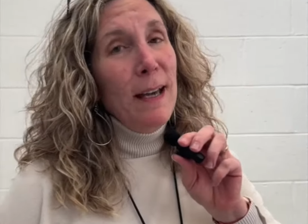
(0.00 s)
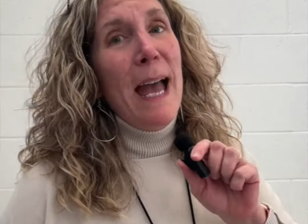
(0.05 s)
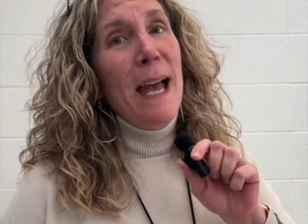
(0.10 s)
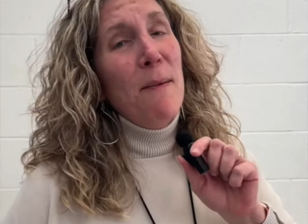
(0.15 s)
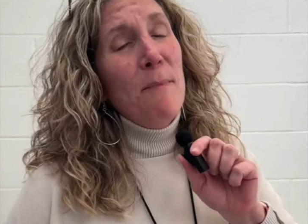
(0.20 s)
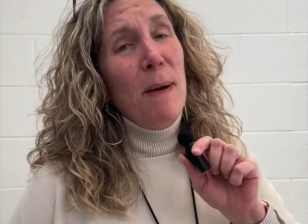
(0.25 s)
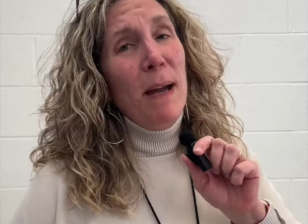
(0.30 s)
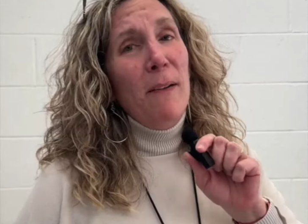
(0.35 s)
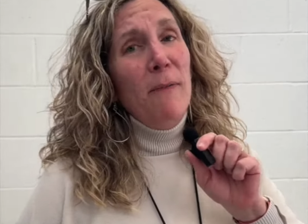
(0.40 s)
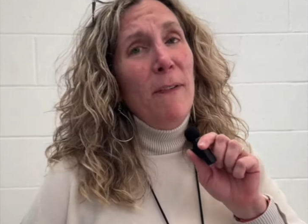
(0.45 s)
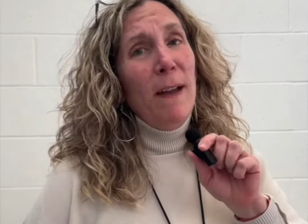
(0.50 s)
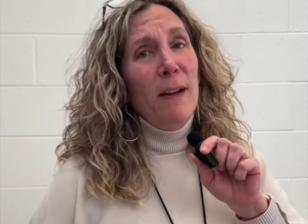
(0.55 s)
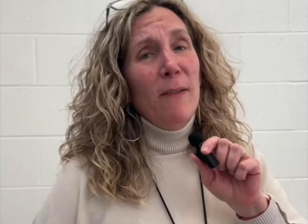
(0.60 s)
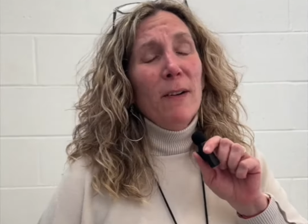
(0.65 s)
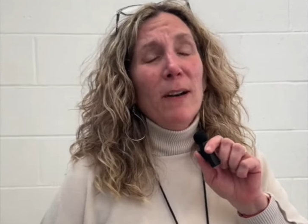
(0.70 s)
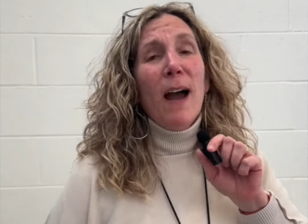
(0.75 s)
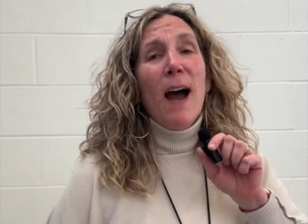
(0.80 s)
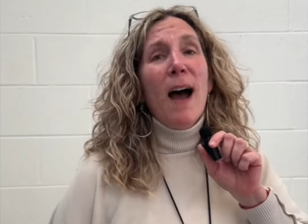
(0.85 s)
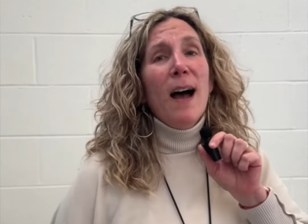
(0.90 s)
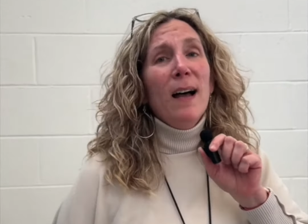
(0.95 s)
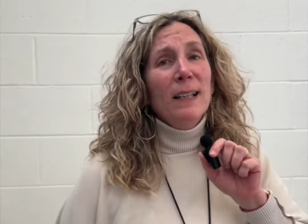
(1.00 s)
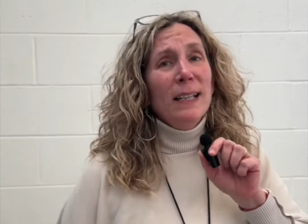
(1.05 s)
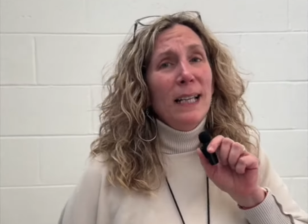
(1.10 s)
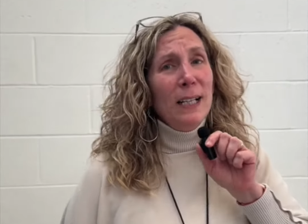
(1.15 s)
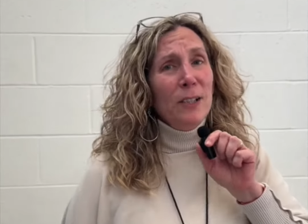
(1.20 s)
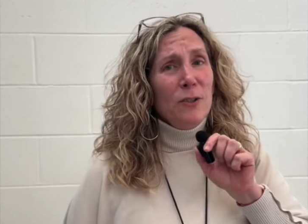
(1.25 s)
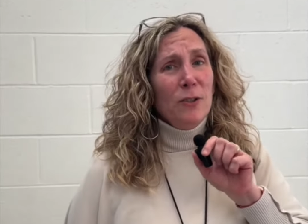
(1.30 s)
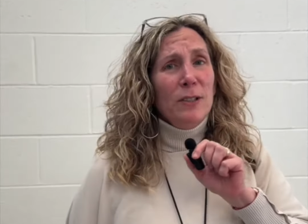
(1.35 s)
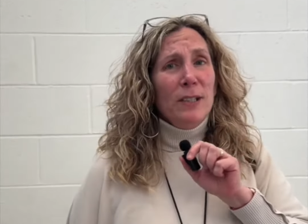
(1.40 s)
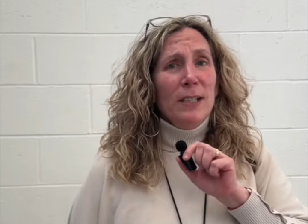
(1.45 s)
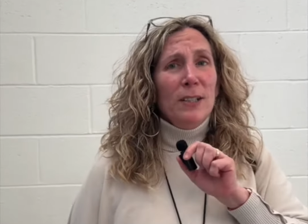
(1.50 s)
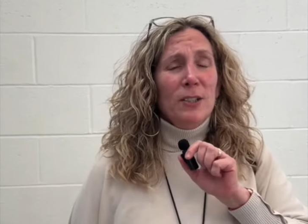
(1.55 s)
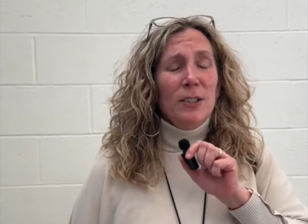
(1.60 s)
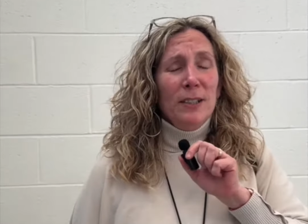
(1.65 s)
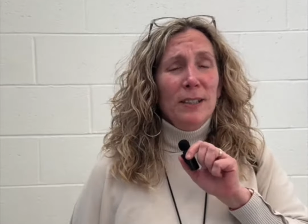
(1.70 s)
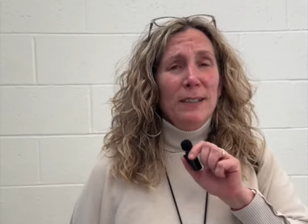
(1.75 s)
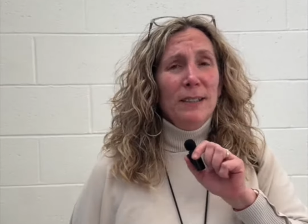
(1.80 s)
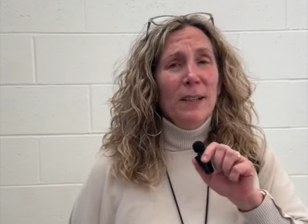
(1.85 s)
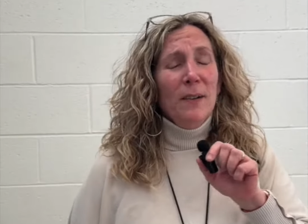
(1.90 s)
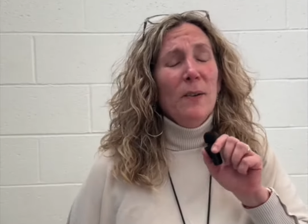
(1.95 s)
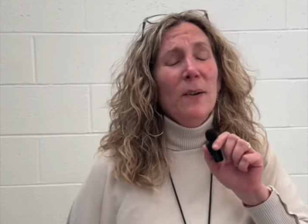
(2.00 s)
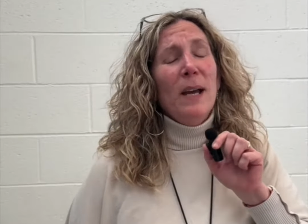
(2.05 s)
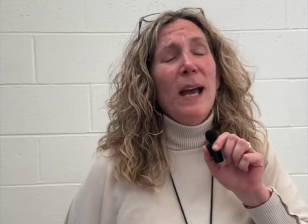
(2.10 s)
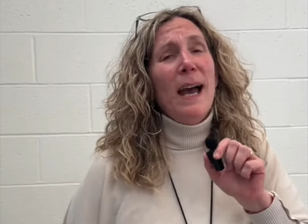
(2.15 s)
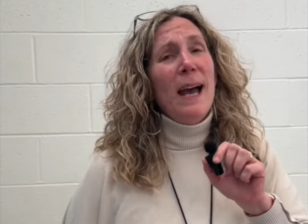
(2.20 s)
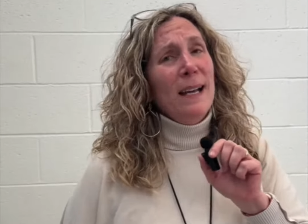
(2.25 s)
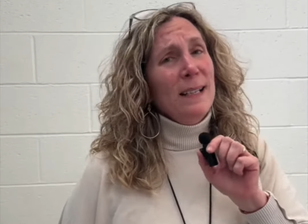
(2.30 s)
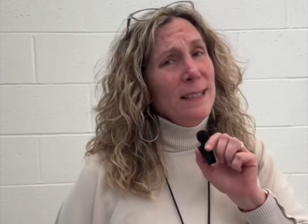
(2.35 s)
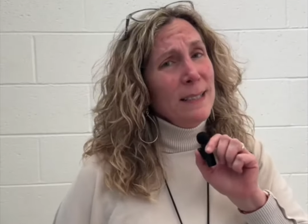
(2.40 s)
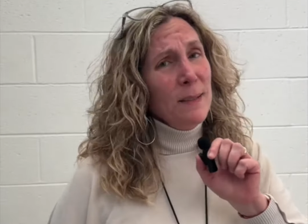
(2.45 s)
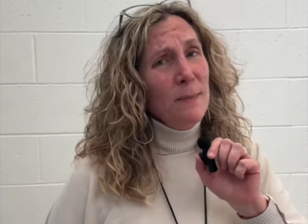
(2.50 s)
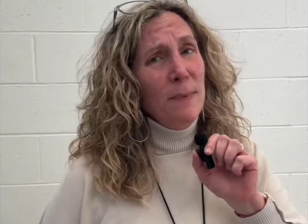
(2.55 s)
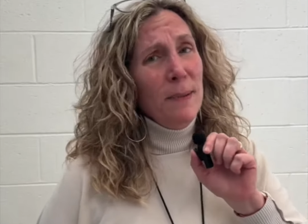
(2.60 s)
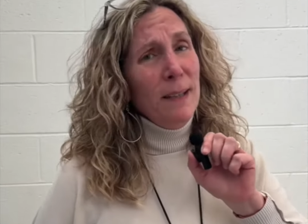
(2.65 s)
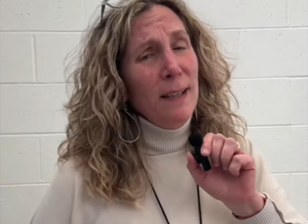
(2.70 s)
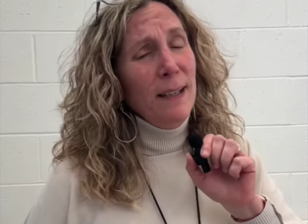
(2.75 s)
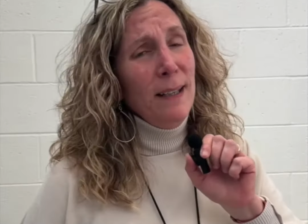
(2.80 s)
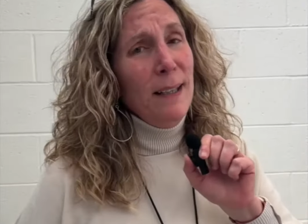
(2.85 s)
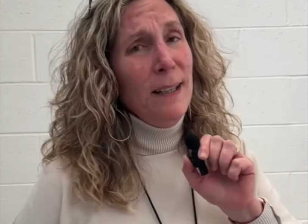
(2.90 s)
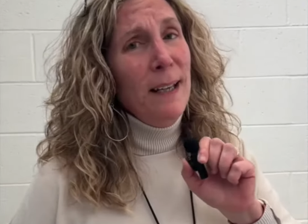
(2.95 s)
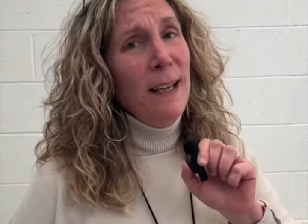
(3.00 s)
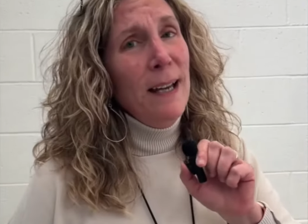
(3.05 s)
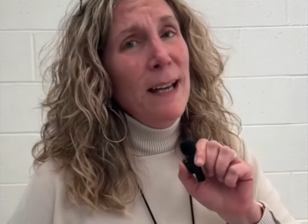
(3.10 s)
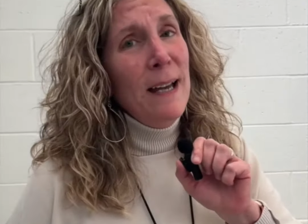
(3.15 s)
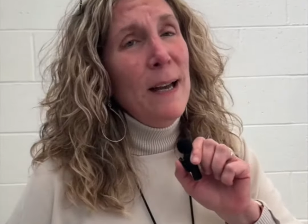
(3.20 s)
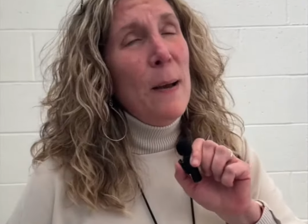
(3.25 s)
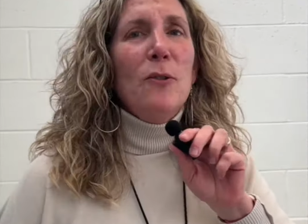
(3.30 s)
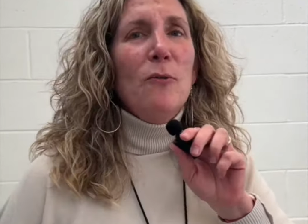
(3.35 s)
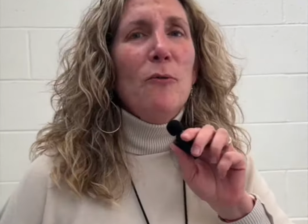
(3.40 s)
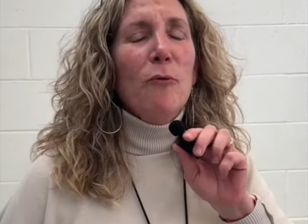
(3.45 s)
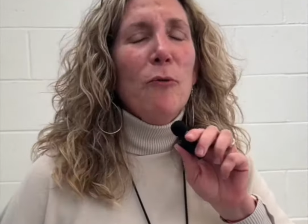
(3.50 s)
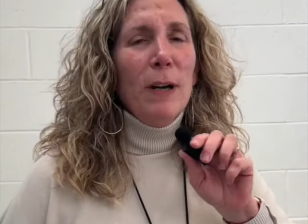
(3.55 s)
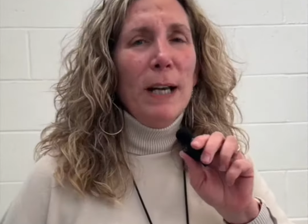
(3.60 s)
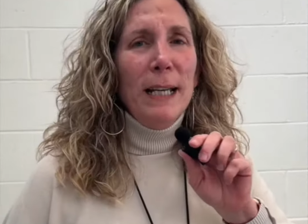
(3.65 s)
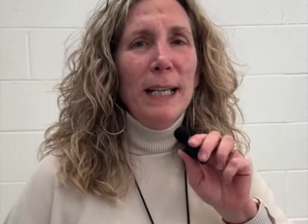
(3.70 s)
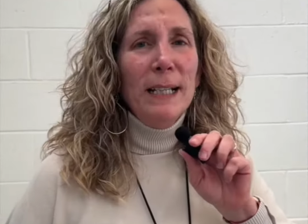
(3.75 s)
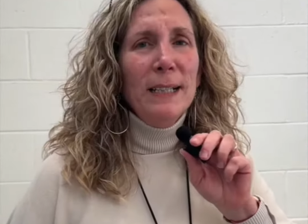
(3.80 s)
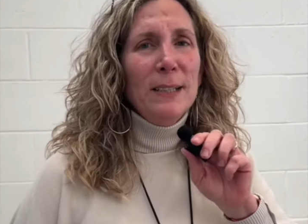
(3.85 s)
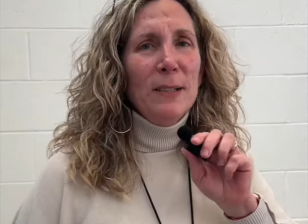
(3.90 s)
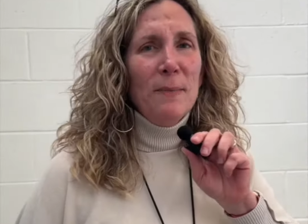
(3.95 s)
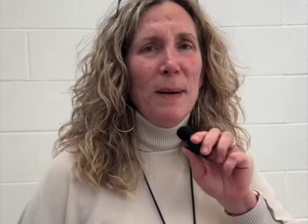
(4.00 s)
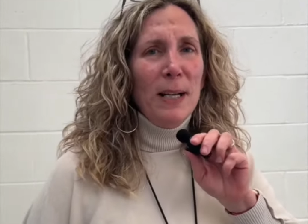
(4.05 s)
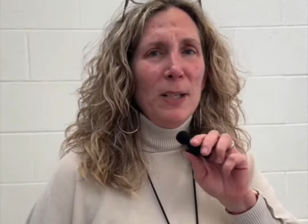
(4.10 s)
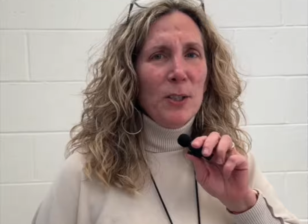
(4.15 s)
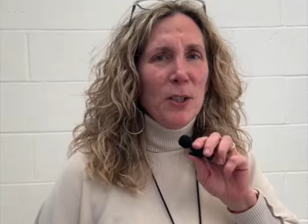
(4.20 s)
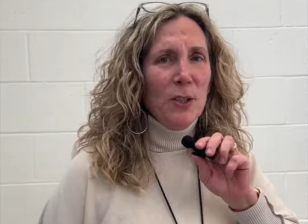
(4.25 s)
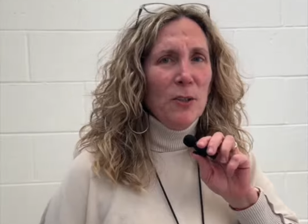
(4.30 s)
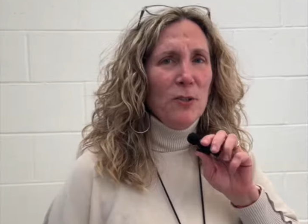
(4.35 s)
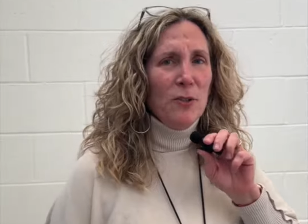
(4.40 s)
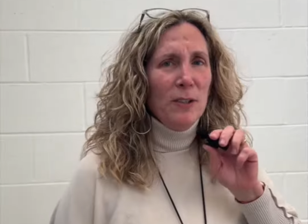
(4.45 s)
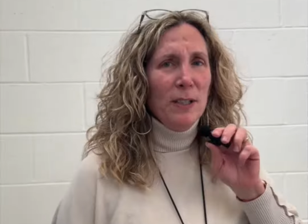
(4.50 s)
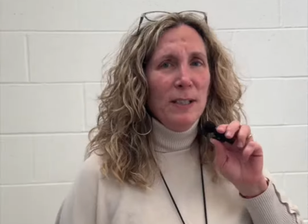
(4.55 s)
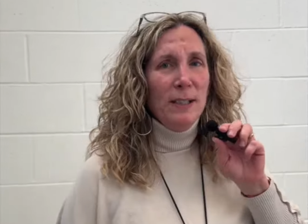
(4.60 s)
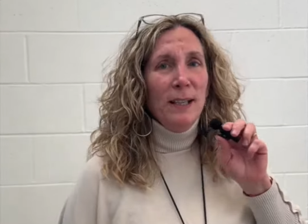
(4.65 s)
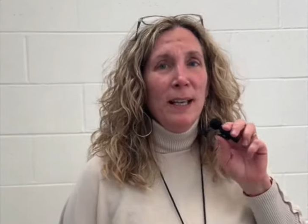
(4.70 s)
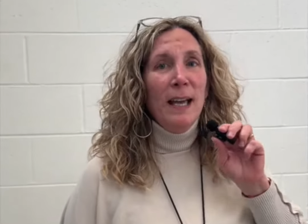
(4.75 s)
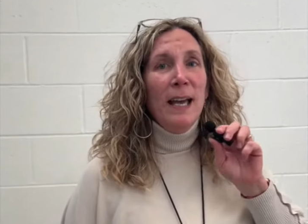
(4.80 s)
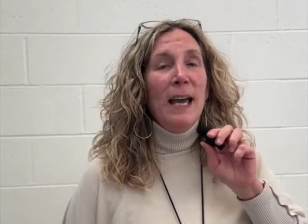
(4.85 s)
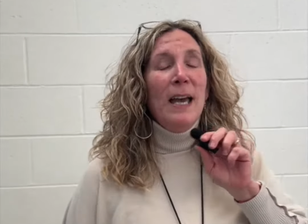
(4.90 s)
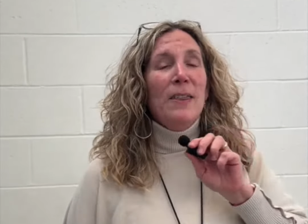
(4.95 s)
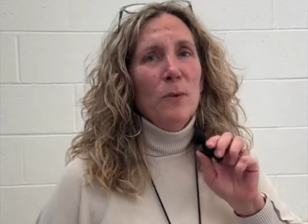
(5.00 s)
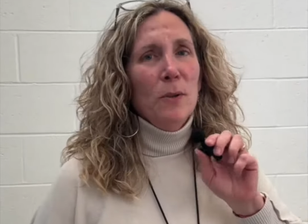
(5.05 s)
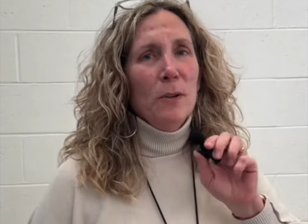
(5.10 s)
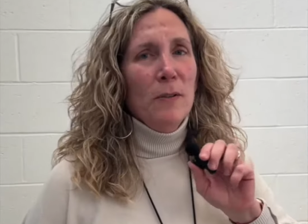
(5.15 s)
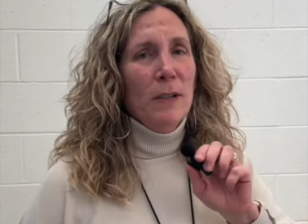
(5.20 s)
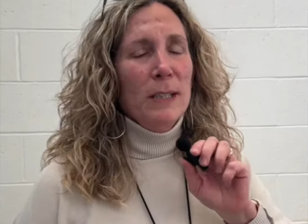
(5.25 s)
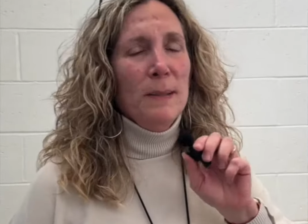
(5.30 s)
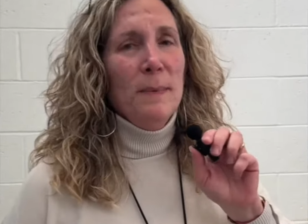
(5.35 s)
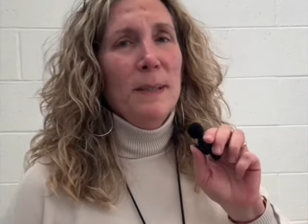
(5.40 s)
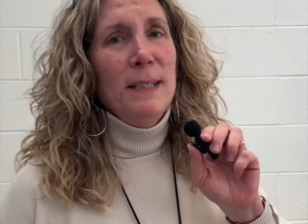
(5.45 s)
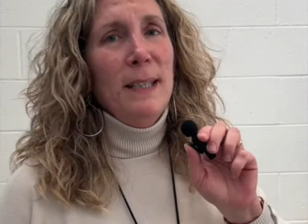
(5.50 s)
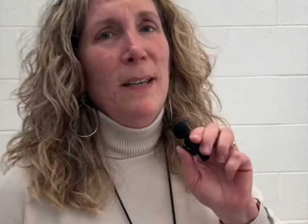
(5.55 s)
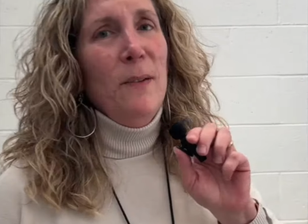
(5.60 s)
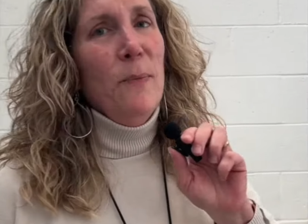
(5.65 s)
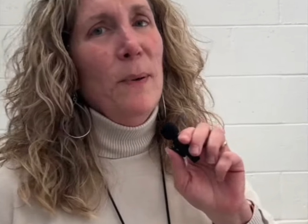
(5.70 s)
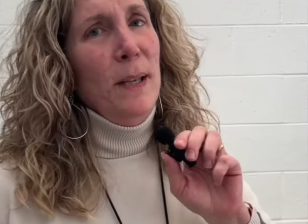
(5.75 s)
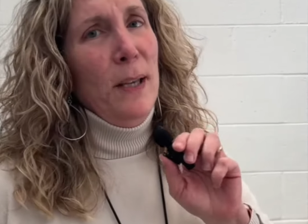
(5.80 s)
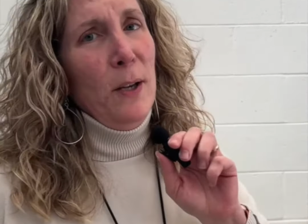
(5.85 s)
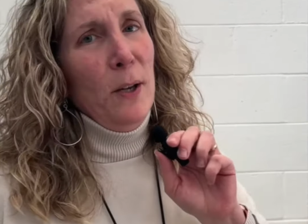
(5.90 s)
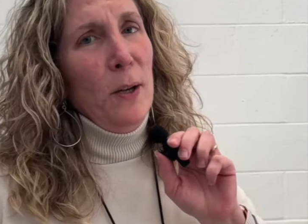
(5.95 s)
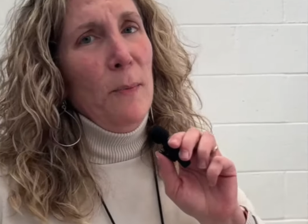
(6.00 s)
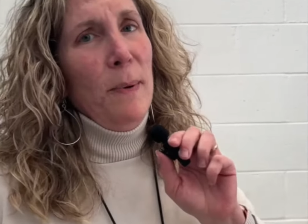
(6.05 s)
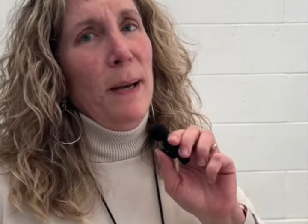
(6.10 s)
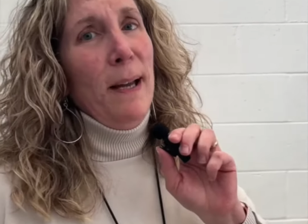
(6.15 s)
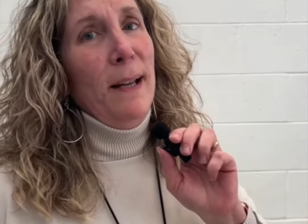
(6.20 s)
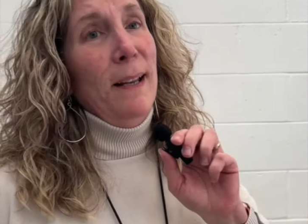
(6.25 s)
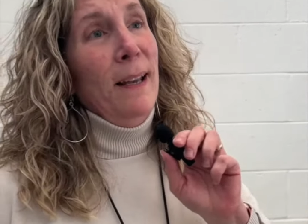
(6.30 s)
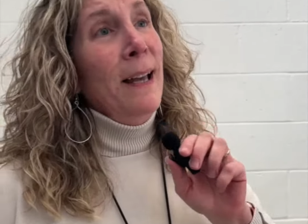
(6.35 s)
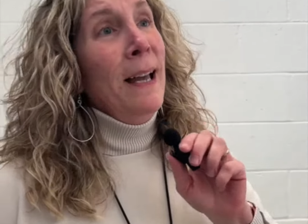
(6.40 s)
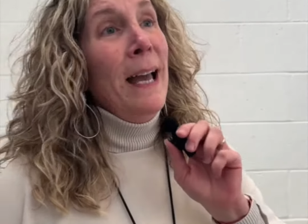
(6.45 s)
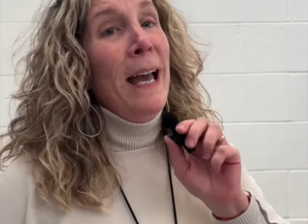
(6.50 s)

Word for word: and my favorite holiday tradition has to be reading to my children on Christmas Eve when they go to bed.